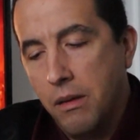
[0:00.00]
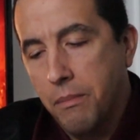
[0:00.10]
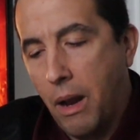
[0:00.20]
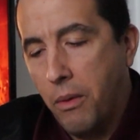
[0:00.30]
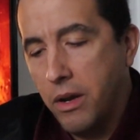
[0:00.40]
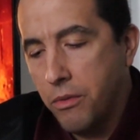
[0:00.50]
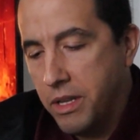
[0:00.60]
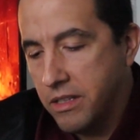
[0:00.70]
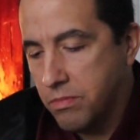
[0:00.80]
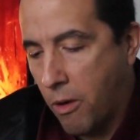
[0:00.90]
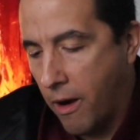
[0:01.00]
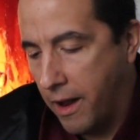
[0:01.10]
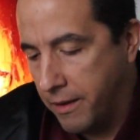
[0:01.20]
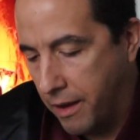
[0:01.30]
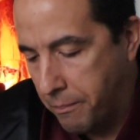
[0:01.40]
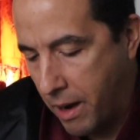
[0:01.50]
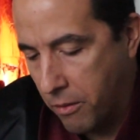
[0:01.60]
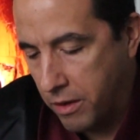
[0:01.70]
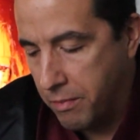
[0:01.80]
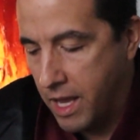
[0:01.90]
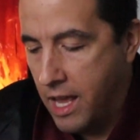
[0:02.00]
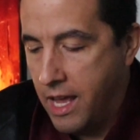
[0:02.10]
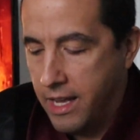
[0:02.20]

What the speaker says: But I wanted to read this part, and bear with me.